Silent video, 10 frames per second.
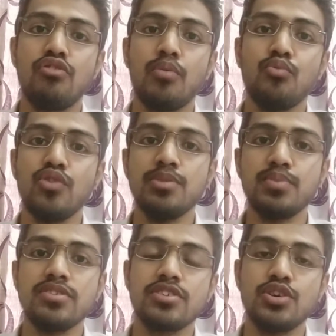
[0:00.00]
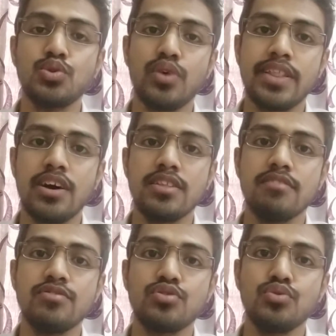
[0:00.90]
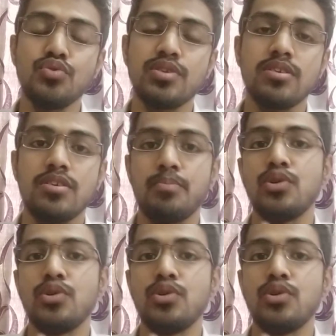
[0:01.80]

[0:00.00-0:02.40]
from one person to another. So the